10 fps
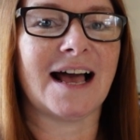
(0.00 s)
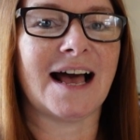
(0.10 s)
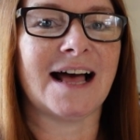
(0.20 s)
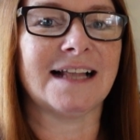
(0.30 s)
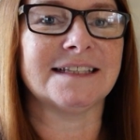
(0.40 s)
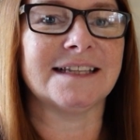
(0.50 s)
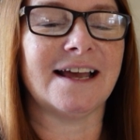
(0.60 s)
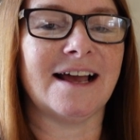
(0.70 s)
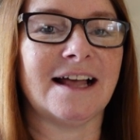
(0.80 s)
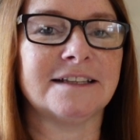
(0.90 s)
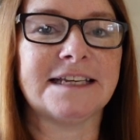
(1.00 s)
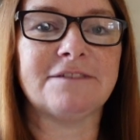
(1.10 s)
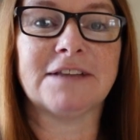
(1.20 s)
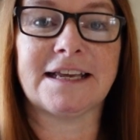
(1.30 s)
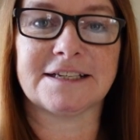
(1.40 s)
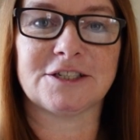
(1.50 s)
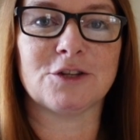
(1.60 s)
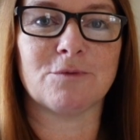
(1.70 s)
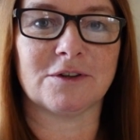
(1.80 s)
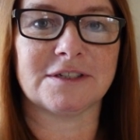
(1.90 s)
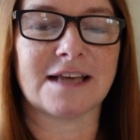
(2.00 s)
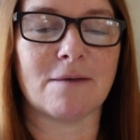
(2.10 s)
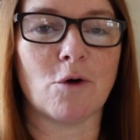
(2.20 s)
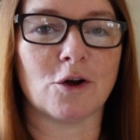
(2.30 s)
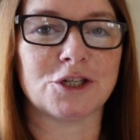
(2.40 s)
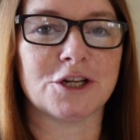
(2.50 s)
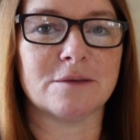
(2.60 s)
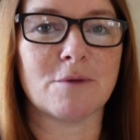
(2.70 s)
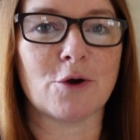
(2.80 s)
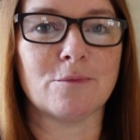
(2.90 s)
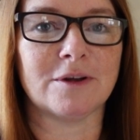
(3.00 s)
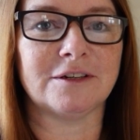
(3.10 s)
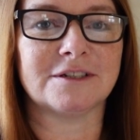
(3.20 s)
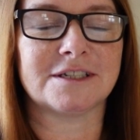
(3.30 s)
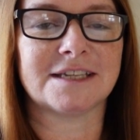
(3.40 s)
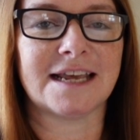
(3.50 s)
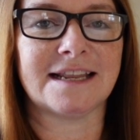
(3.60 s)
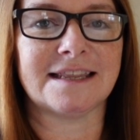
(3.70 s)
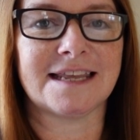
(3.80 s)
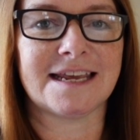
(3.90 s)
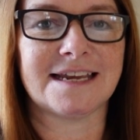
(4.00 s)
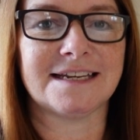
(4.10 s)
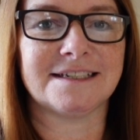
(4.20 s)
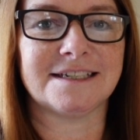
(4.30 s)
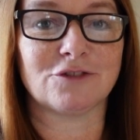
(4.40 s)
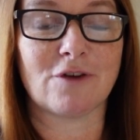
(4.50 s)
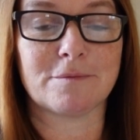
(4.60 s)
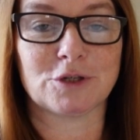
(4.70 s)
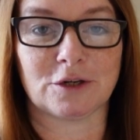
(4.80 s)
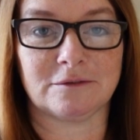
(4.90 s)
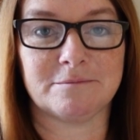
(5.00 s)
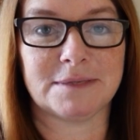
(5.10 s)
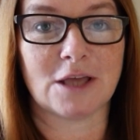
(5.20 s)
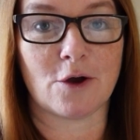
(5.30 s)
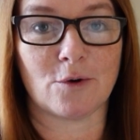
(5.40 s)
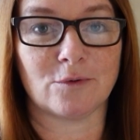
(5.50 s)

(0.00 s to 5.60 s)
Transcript: I'll leave links to the ones that I'm watching at the moment in the description below